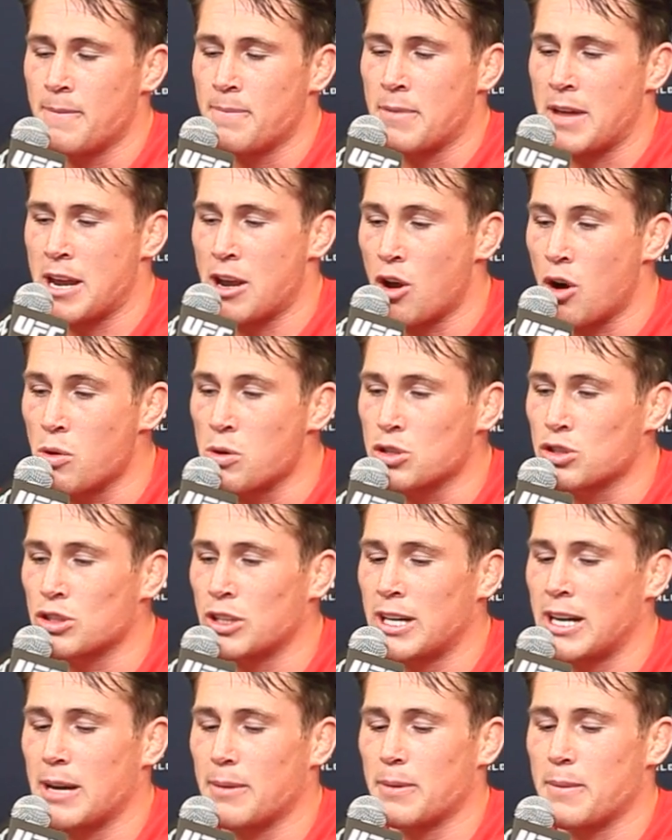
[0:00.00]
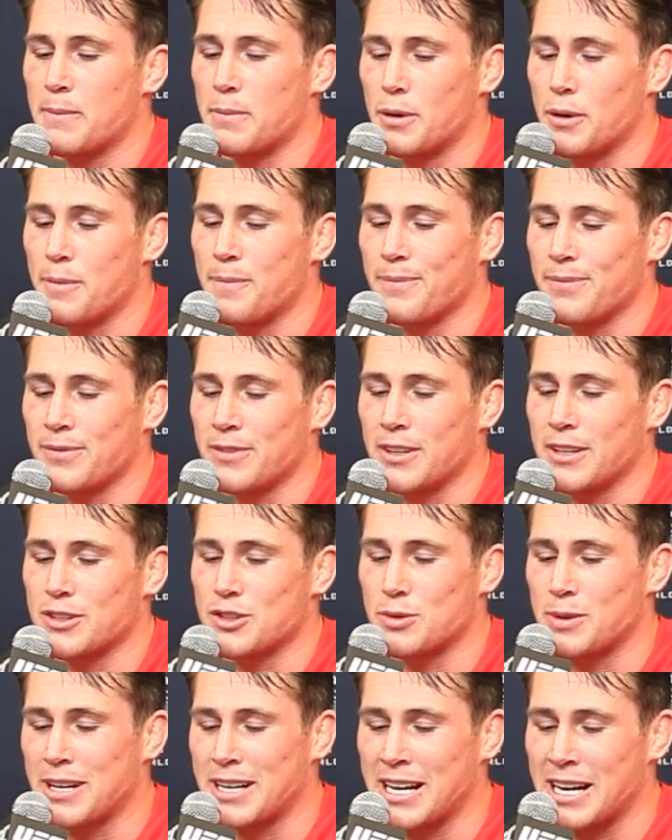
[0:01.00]
I know it's going to happen, but
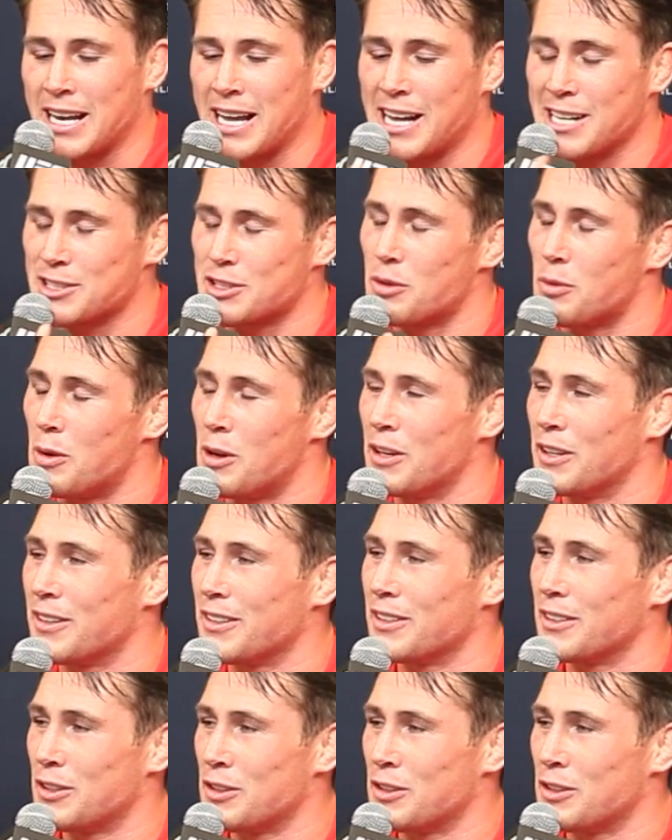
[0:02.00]
Sweet Caroline's the one.